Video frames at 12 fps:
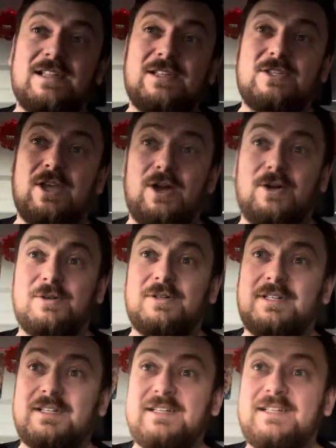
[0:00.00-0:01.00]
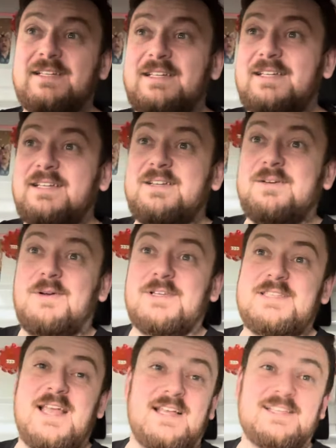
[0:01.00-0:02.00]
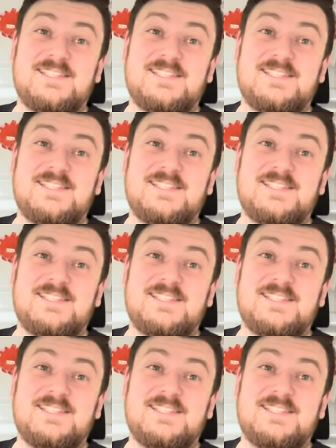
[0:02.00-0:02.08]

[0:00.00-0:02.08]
So what's that?